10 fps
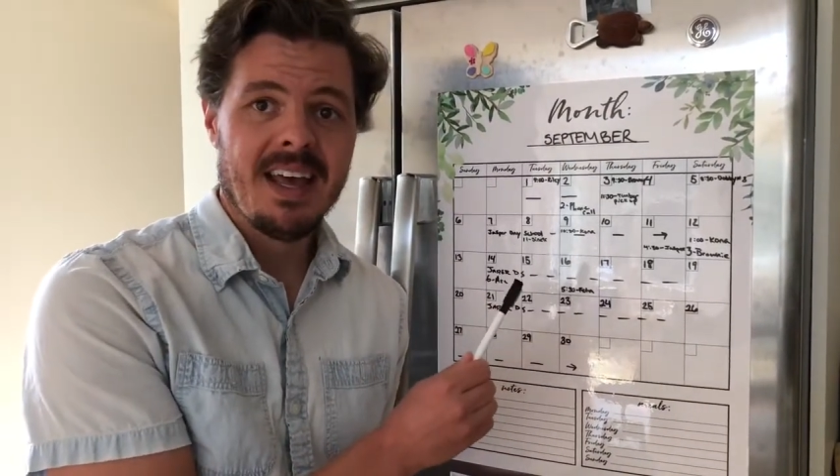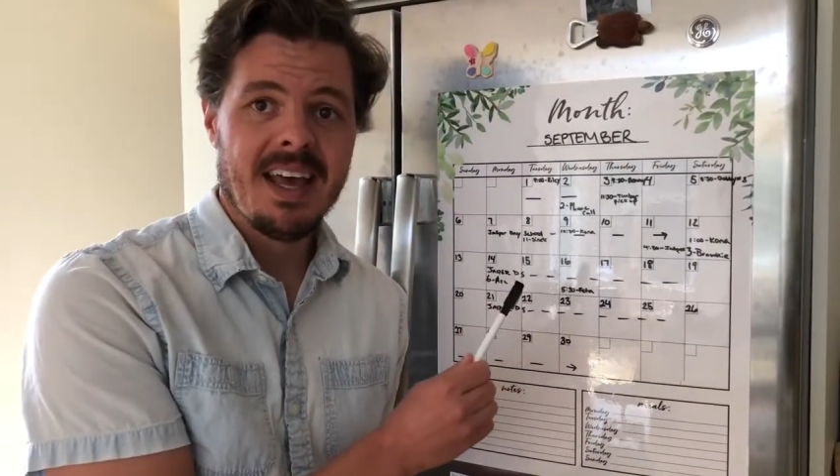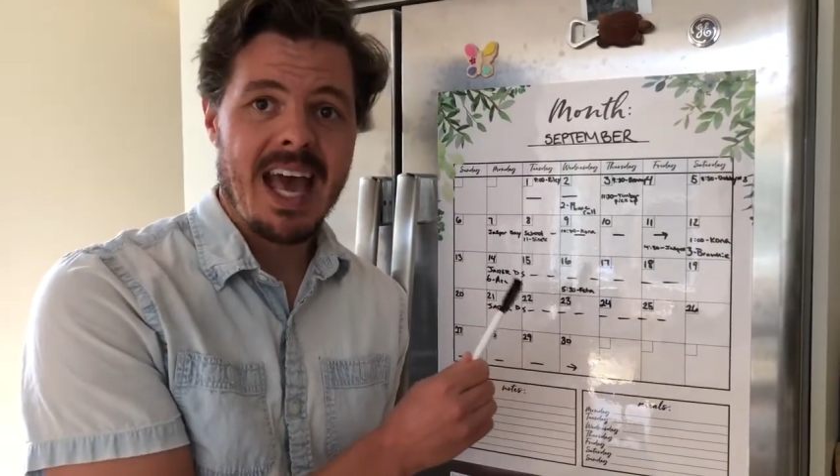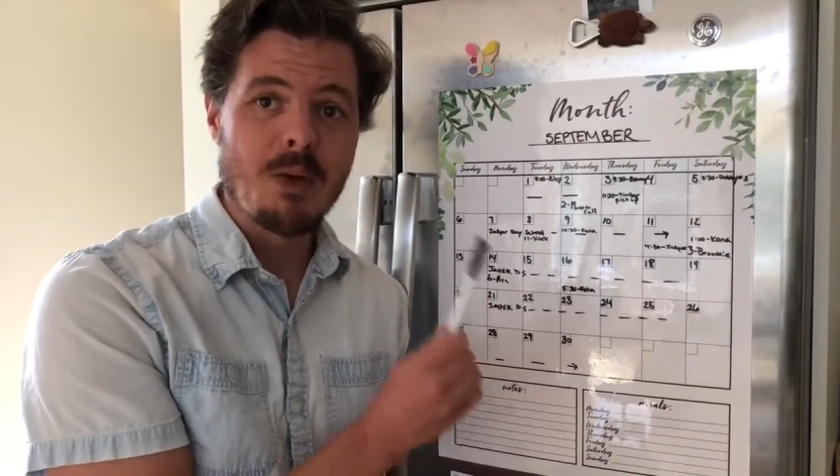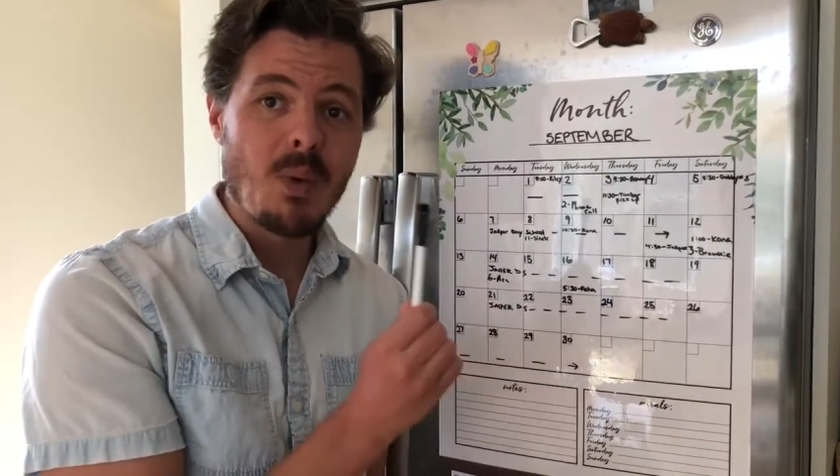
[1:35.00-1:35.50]

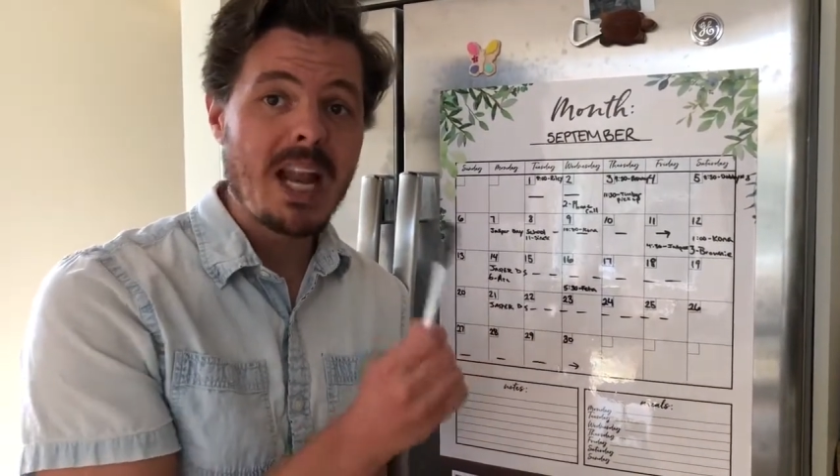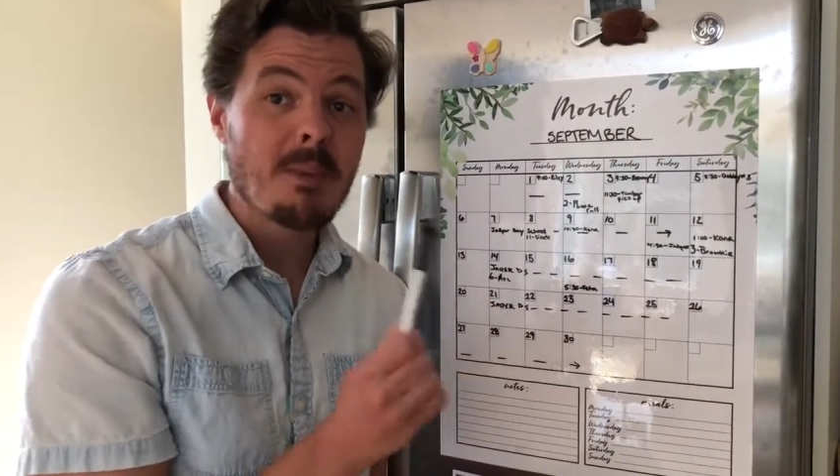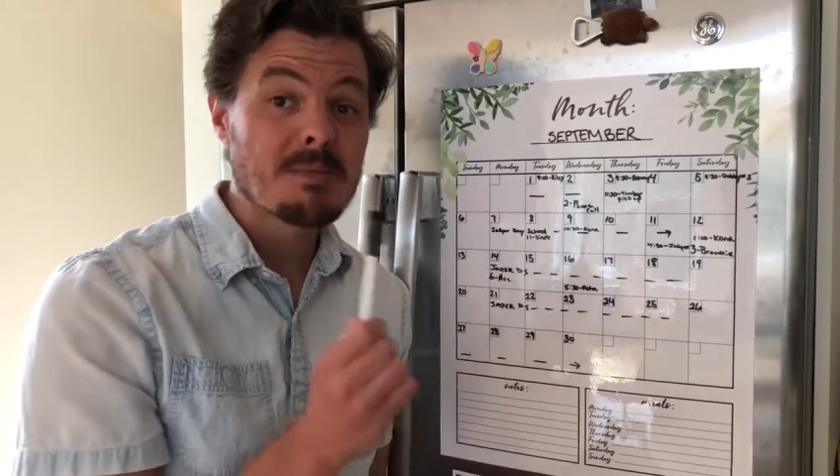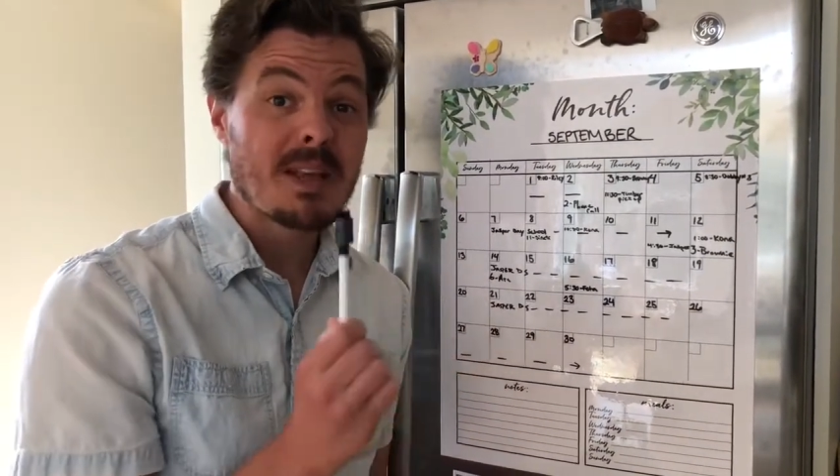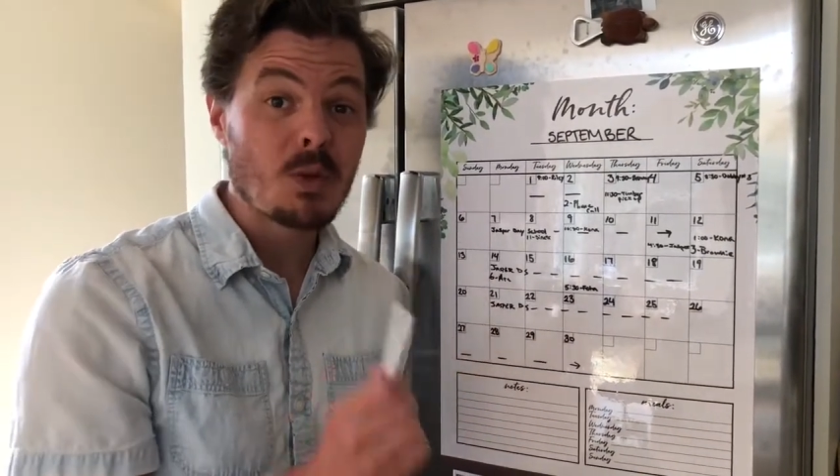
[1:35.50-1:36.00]
And what
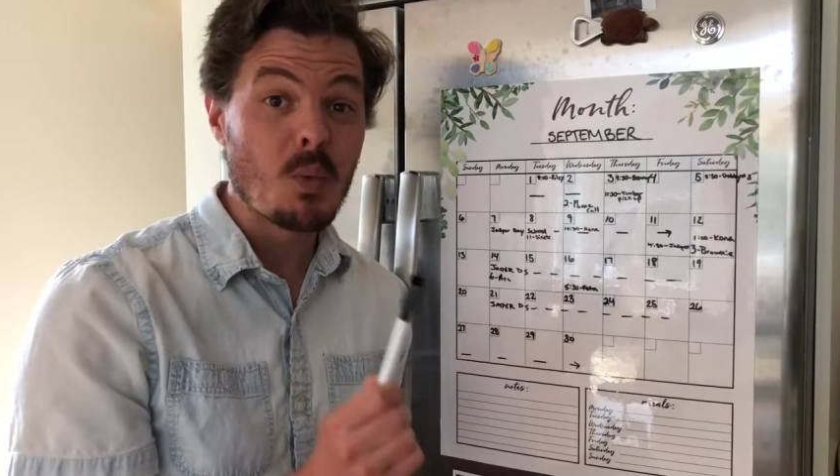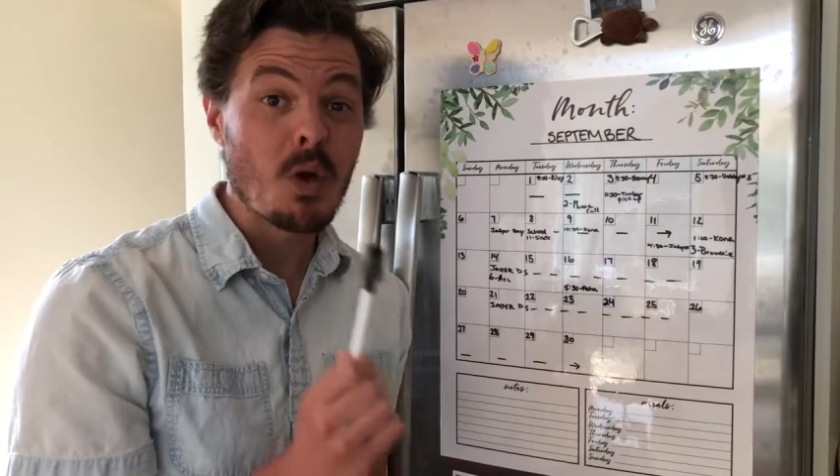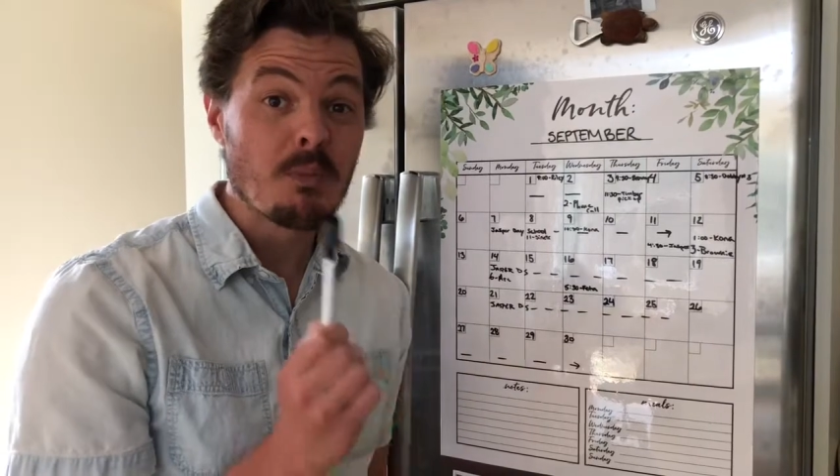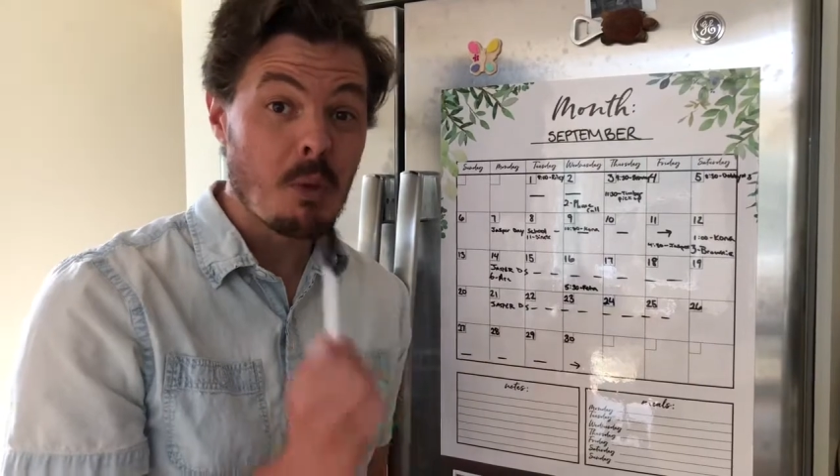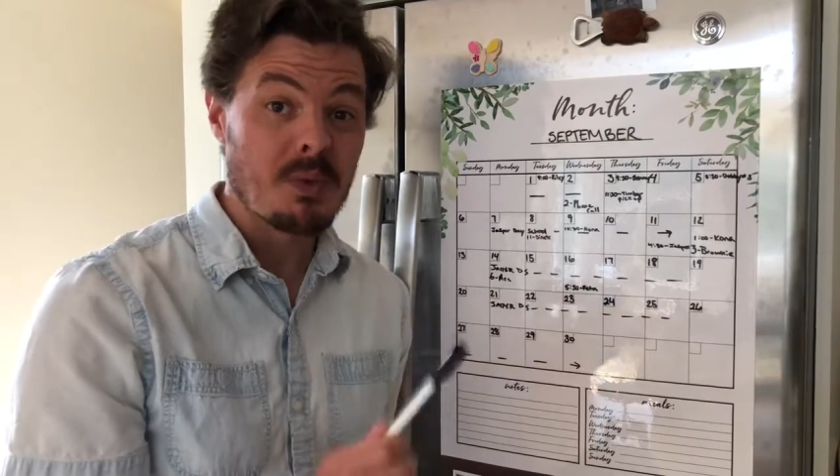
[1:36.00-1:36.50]
helps make the
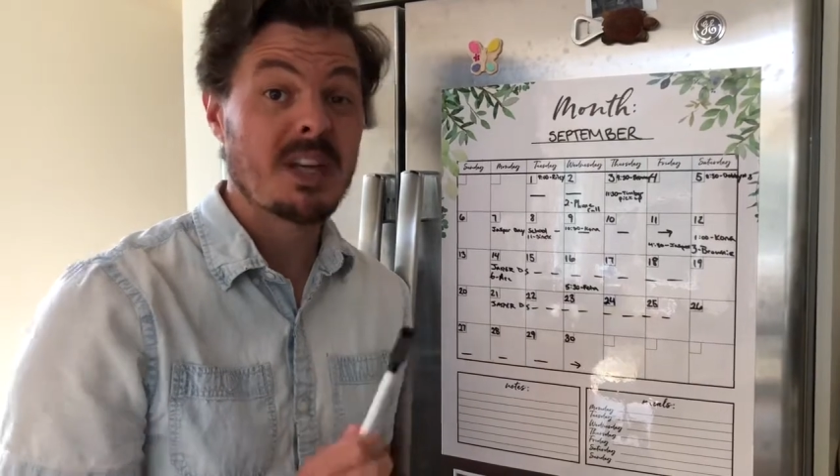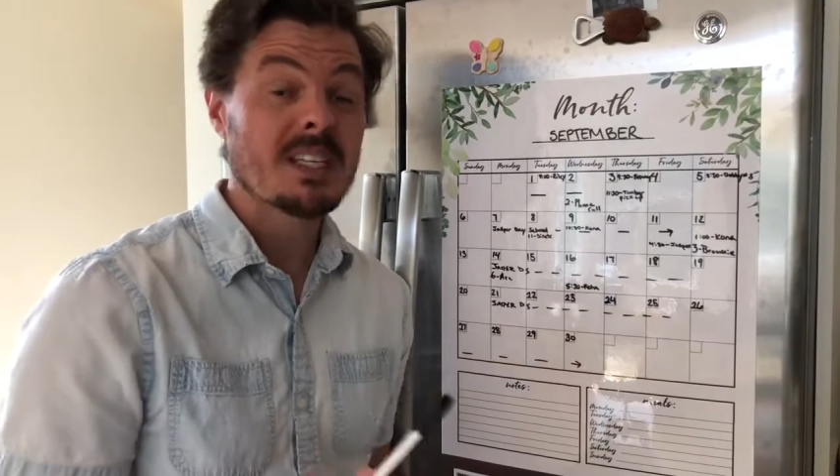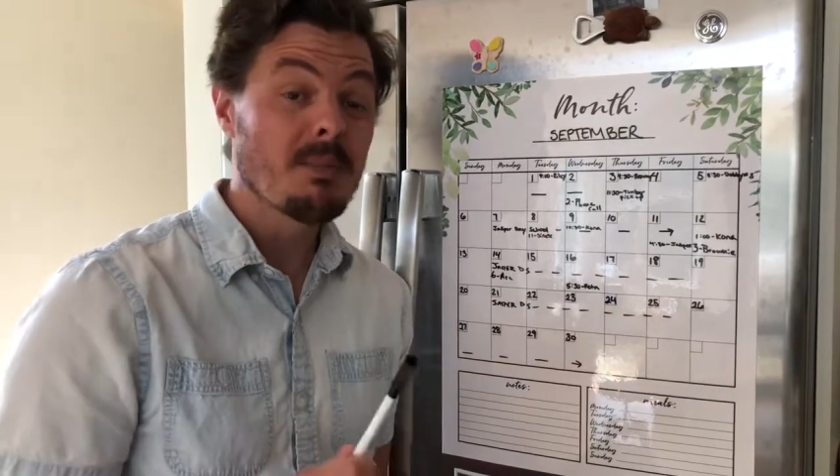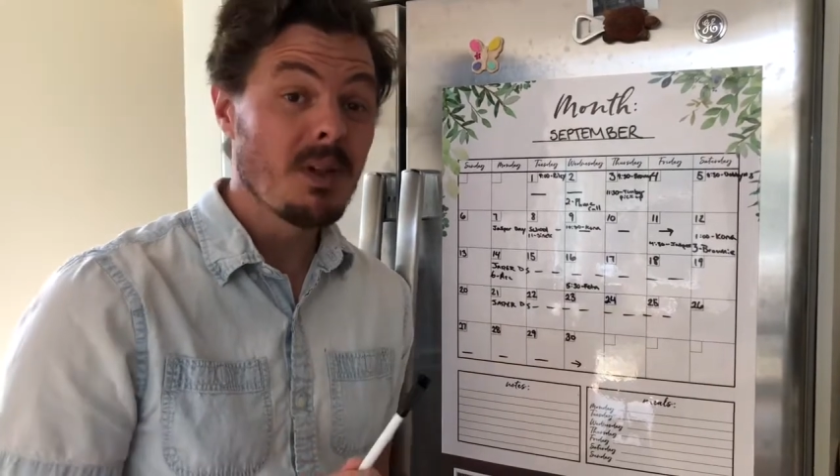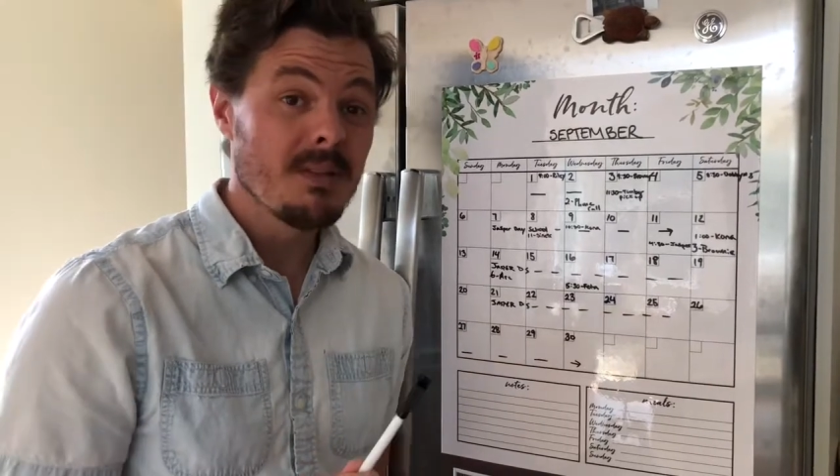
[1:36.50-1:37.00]
world more
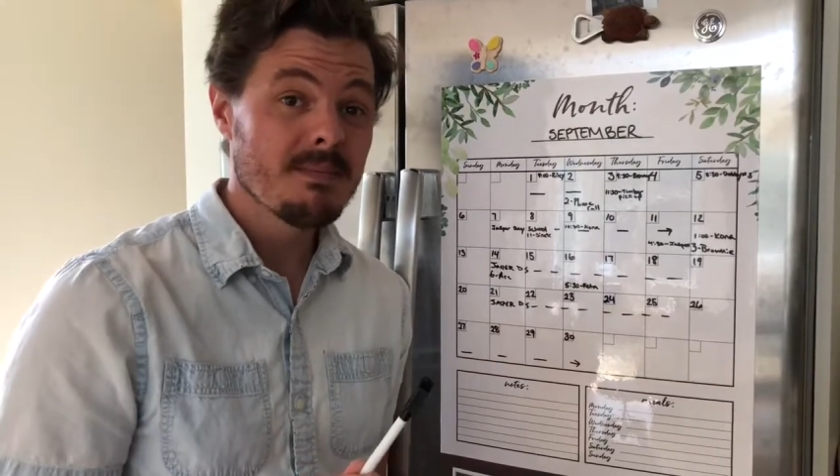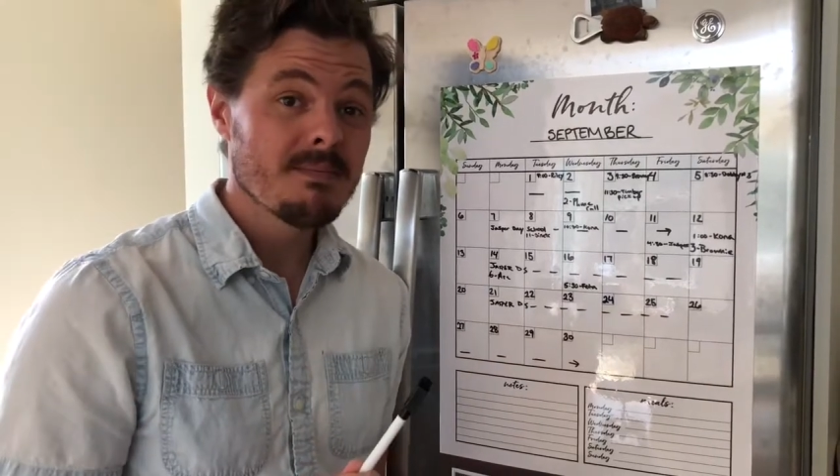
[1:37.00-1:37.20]
predictable?